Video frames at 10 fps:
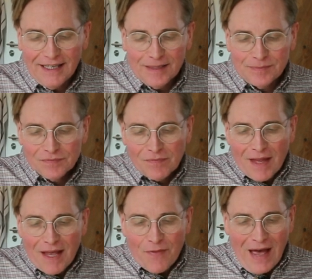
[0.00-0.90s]
Uh,
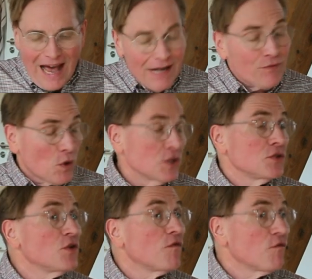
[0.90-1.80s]
that, of
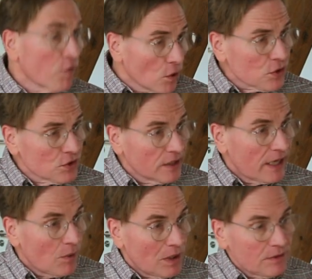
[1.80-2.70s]
course, is the first
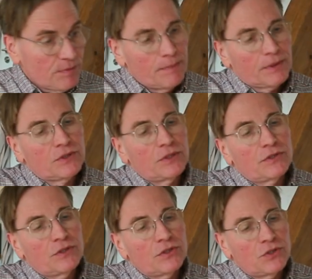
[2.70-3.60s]
thing that I want people
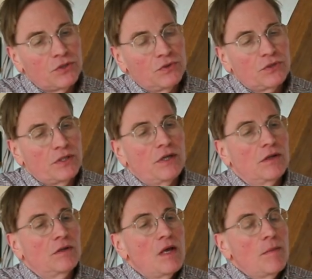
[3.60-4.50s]
to, to, students to
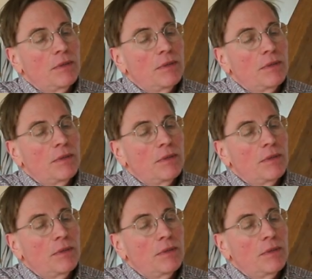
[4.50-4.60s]
know.